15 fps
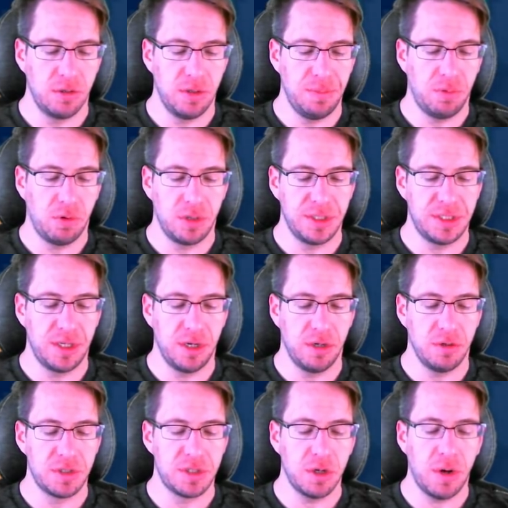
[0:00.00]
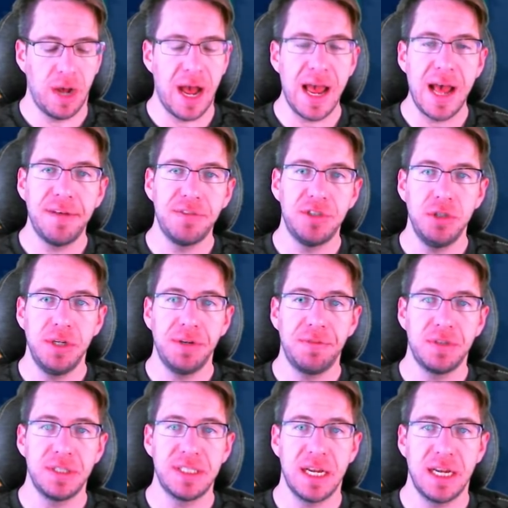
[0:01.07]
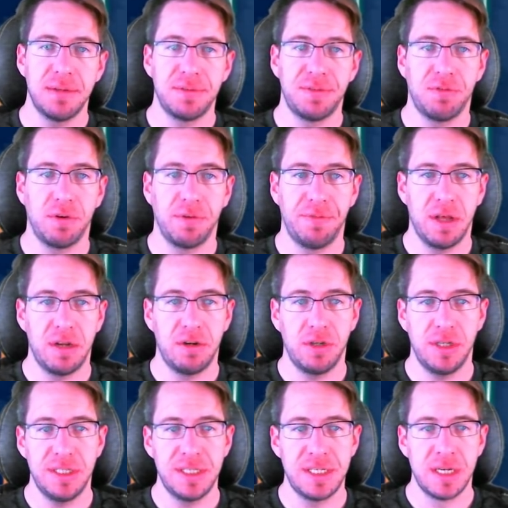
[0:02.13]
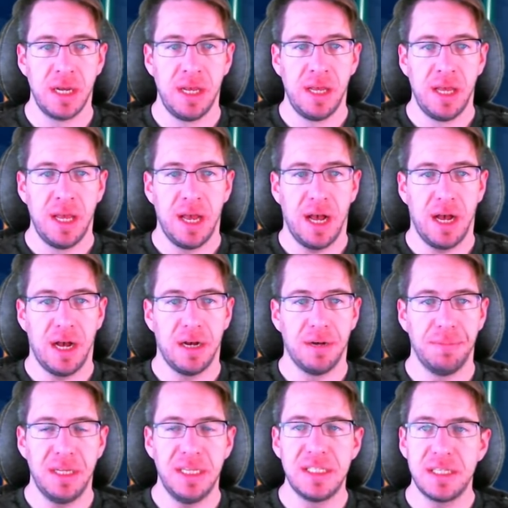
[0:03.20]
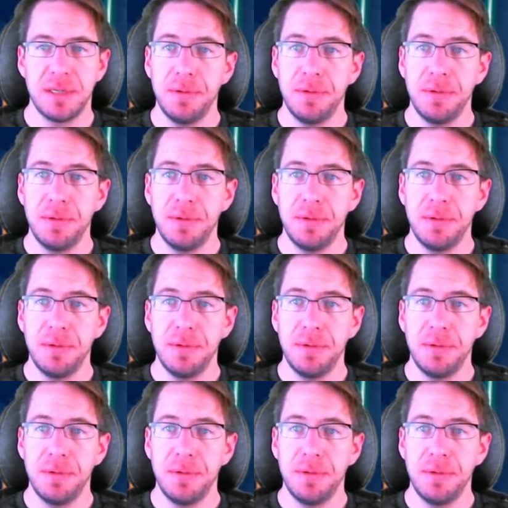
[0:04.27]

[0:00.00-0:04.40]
important to know. So I have two different setups for Fenris. In some